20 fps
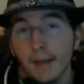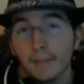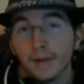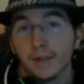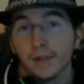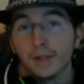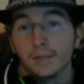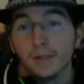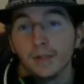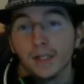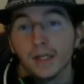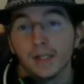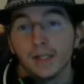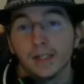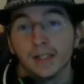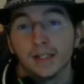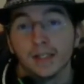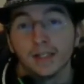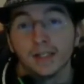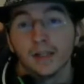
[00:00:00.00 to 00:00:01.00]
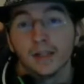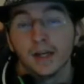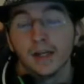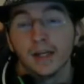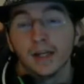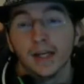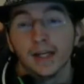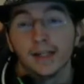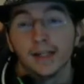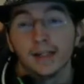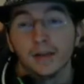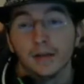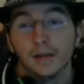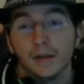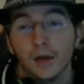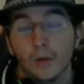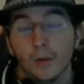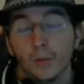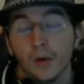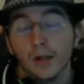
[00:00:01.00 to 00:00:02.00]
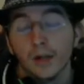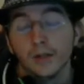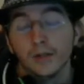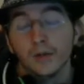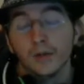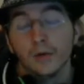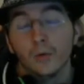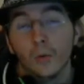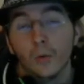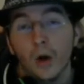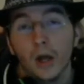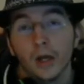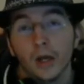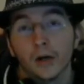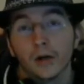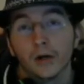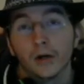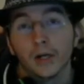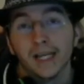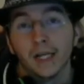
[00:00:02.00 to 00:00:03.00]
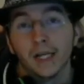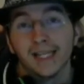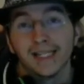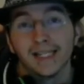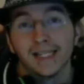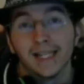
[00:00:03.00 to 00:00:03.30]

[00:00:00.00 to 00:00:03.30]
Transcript: happens because the redstone wire